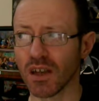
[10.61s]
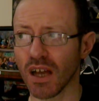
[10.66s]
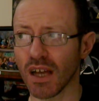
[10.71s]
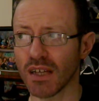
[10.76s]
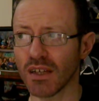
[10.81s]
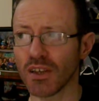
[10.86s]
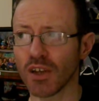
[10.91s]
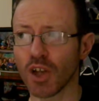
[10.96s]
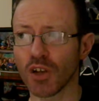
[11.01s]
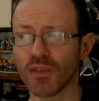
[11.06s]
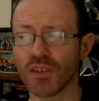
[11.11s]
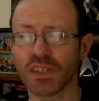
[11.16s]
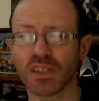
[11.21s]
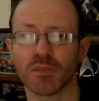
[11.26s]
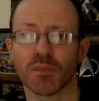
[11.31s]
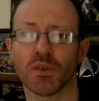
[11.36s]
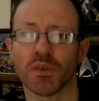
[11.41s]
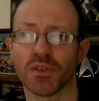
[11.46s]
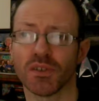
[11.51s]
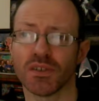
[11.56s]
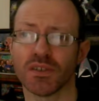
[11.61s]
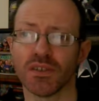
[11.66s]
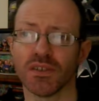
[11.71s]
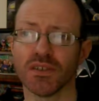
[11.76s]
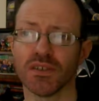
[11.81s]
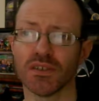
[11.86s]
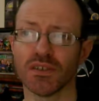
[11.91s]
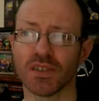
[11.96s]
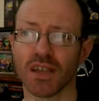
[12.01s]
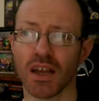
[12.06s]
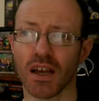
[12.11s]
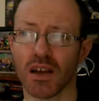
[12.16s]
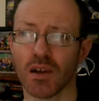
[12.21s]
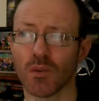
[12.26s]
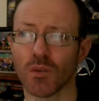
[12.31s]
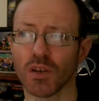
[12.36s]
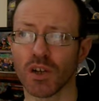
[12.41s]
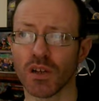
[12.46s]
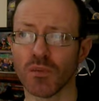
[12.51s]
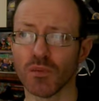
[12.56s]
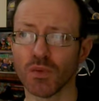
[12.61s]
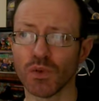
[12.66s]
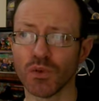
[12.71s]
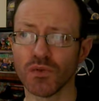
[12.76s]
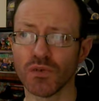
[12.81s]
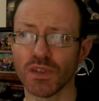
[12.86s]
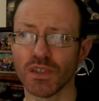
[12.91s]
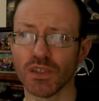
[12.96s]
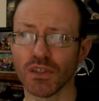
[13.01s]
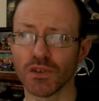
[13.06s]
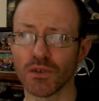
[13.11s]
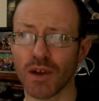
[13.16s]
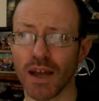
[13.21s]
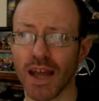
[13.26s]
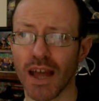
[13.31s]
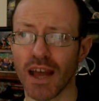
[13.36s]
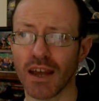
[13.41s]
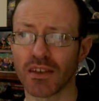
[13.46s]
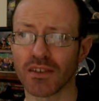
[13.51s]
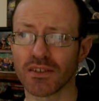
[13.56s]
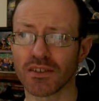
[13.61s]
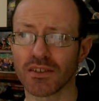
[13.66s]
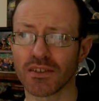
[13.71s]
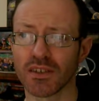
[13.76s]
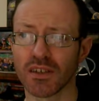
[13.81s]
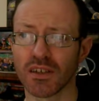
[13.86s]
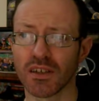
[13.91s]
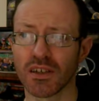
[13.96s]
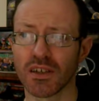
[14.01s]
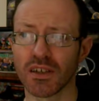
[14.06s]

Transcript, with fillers: I had a lot of experiences uh, when I moved into a house